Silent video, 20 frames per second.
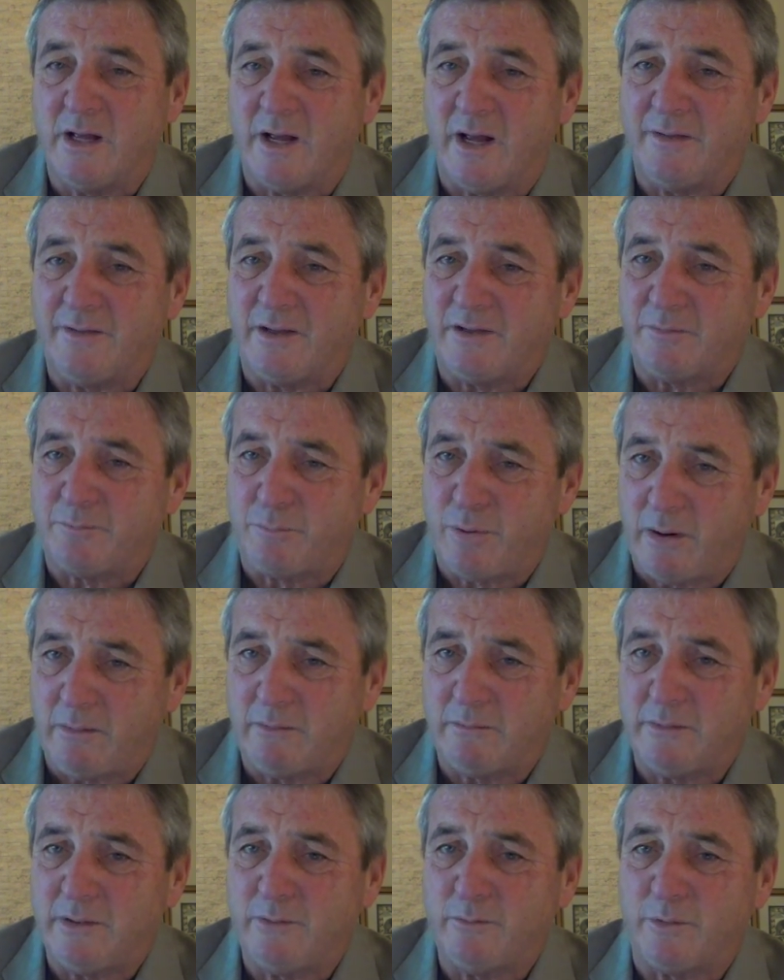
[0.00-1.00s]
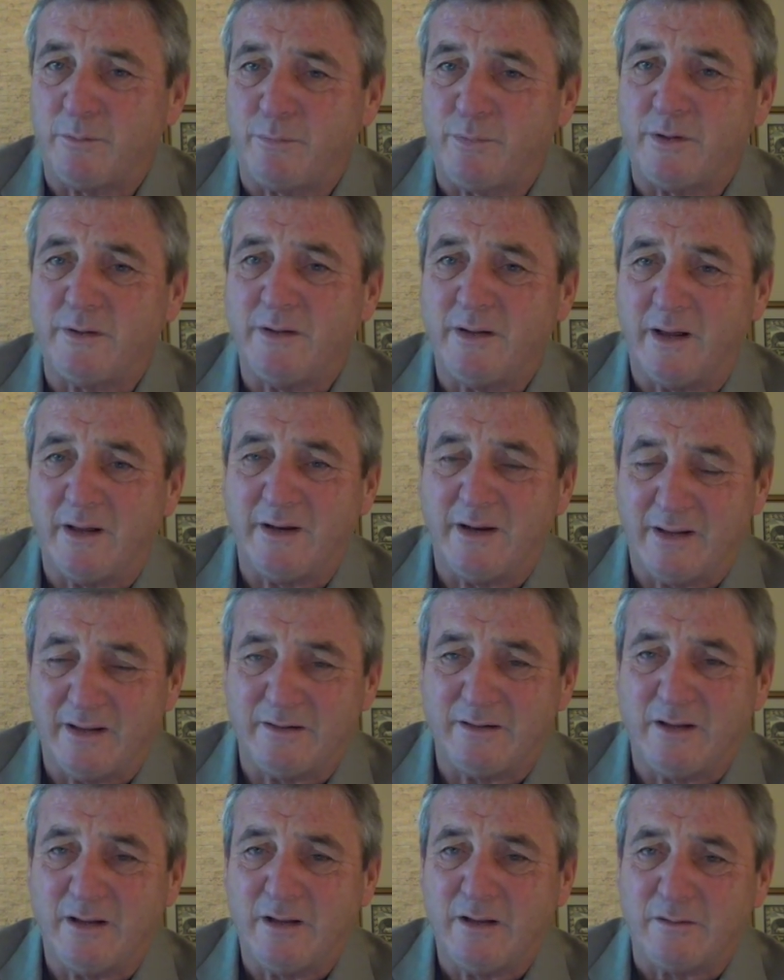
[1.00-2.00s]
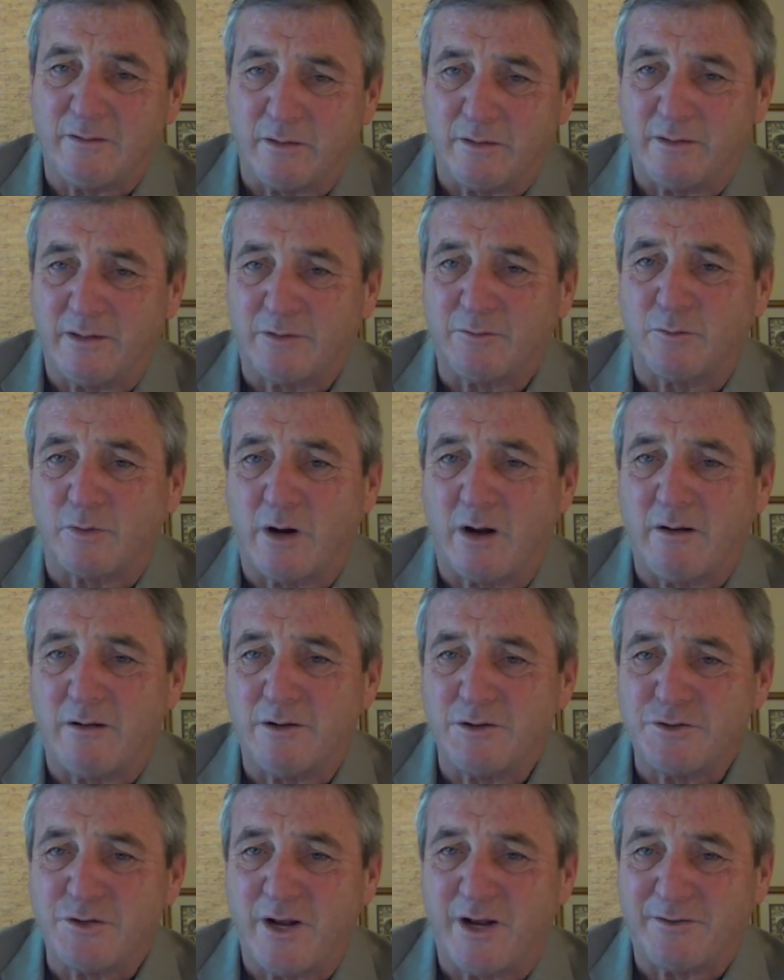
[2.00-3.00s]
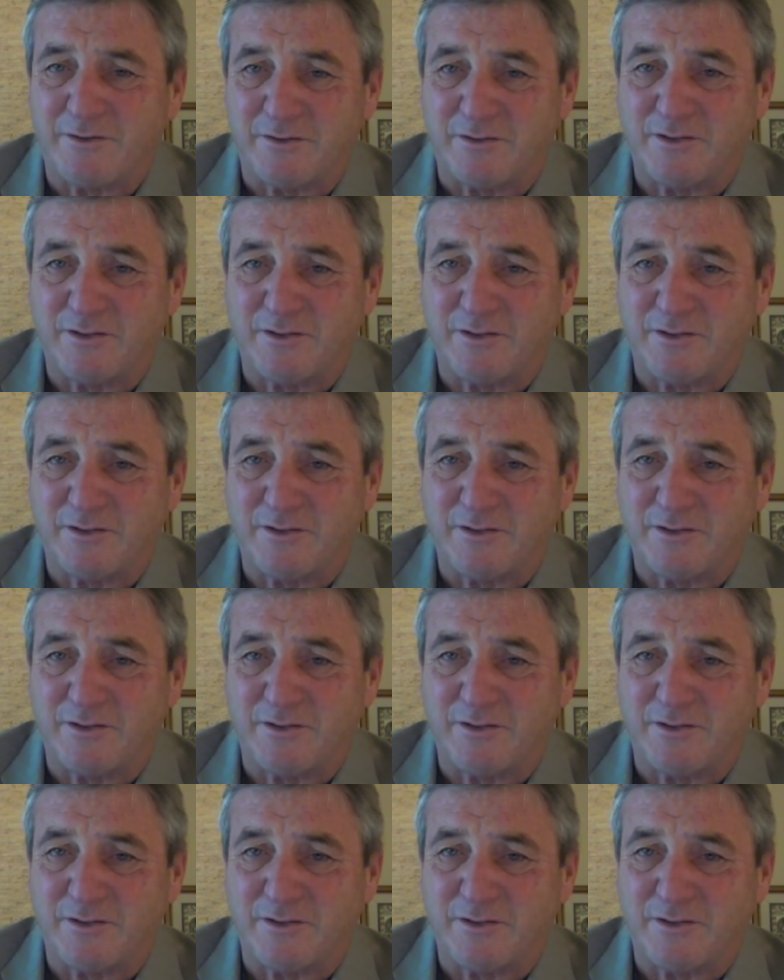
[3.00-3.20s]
And that's probably would bring an end to the Electoral College as a